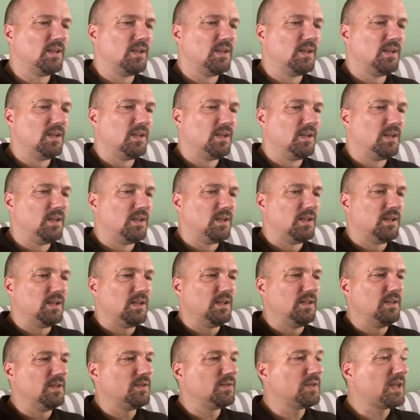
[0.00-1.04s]

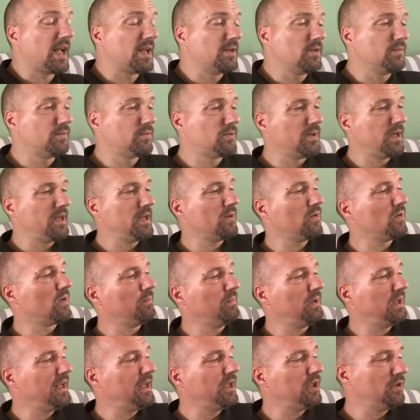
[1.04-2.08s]
you know, kind of trainer
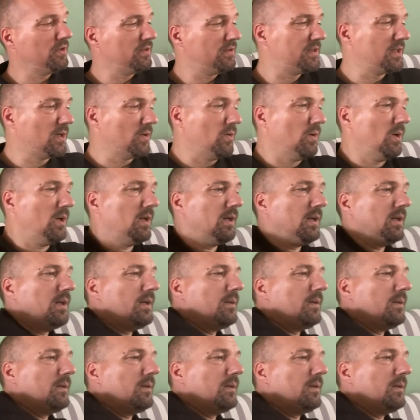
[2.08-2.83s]
compilation. So,